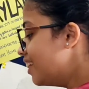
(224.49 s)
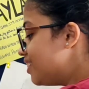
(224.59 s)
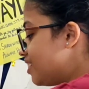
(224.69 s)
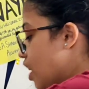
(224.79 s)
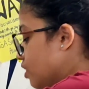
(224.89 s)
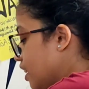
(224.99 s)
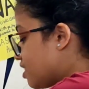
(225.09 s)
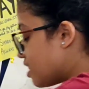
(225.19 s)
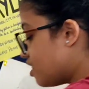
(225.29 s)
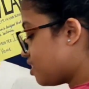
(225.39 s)
So
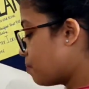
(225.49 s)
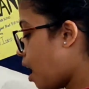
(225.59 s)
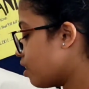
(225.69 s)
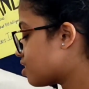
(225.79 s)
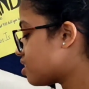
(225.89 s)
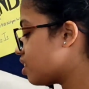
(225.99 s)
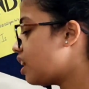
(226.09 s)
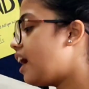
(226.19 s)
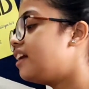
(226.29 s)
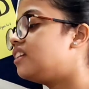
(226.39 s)
this is the box,
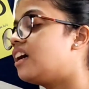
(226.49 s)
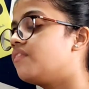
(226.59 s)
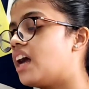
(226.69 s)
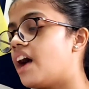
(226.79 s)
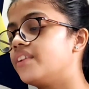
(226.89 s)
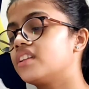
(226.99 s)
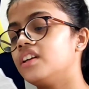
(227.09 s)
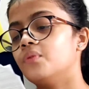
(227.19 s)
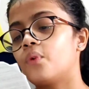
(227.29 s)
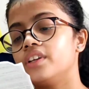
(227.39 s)
and then we're having the
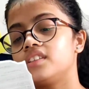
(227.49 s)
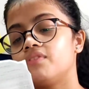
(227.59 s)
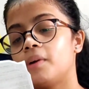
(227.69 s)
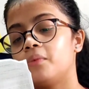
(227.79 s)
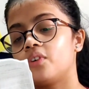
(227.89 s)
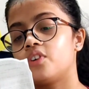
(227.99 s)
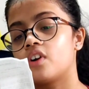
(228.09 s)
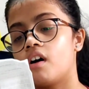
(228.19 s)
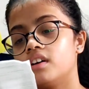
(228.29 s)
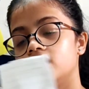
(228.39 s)
invoice, if I'm not
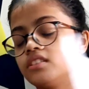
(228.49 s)
wrong.